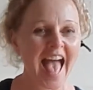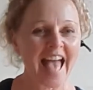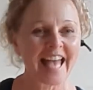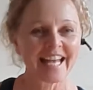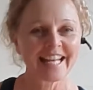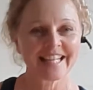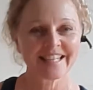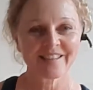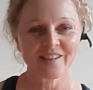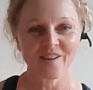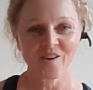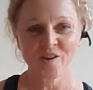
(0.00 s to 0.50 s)

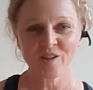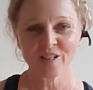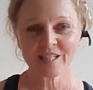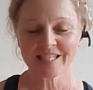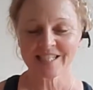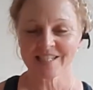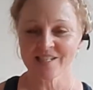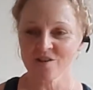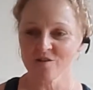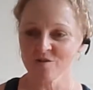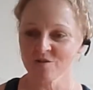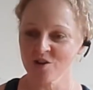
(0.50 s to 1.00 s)
It's
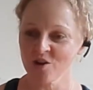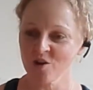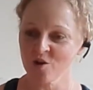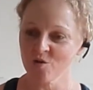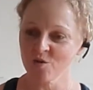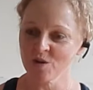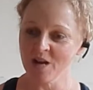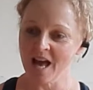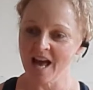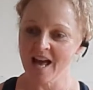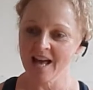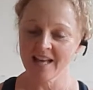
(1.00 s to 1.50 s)
also
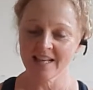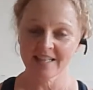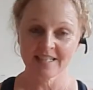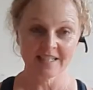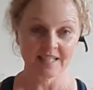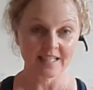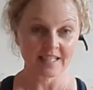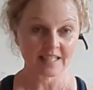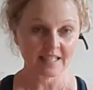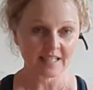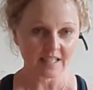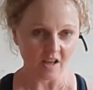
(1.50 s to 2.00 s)
known as
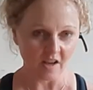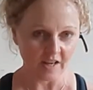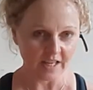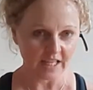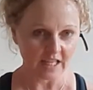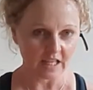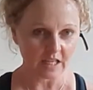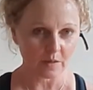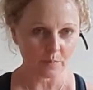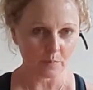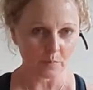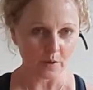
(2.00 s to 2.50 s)
the
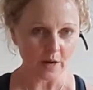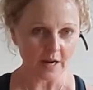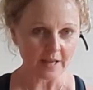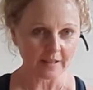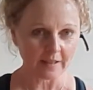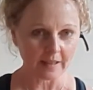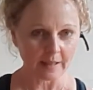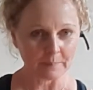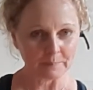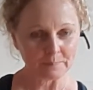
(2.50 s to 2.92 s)
psychic breath.